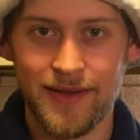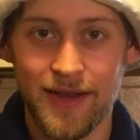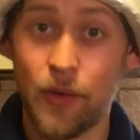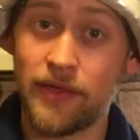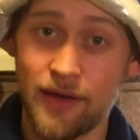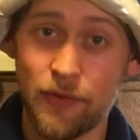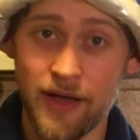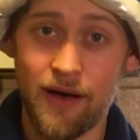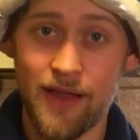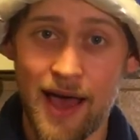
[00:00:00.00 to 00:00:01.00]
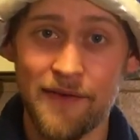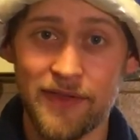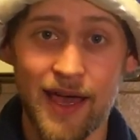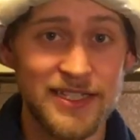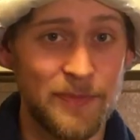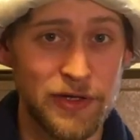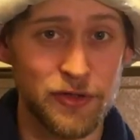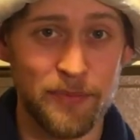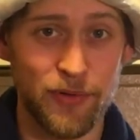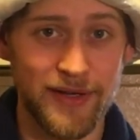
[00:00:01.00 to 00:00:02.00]
Now I think we all have that
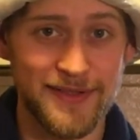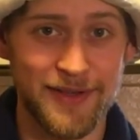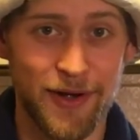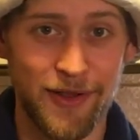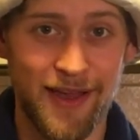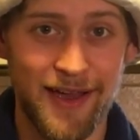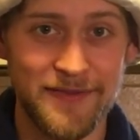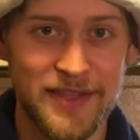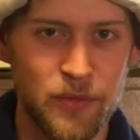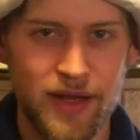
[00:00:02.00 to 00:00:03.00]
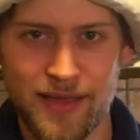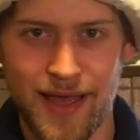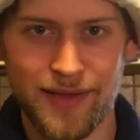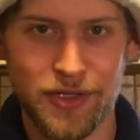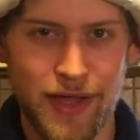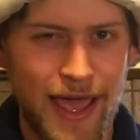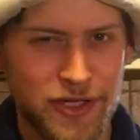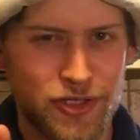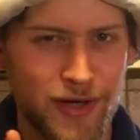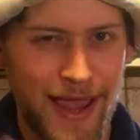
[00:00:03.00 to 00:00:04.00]
special prince in our lives that we need that little
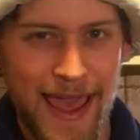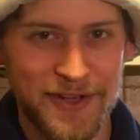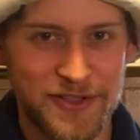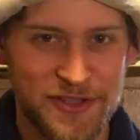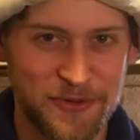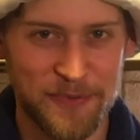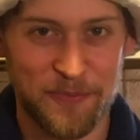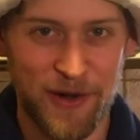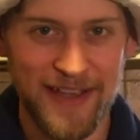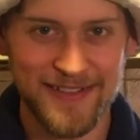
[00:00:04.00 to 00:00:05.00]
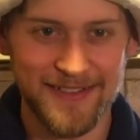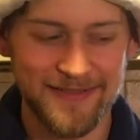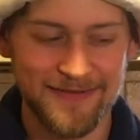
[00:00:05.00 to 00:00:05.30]
extra edge to impress.